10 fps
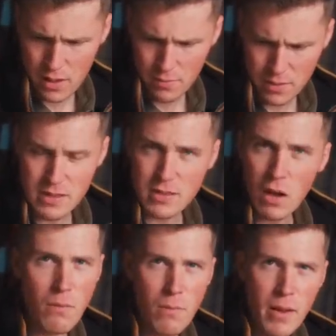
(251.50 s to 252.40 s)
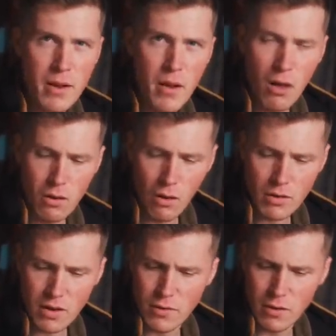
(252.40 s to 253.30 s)
Please don't bid a
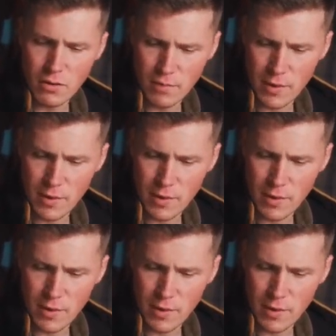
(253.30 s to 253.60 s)
lot if you're going to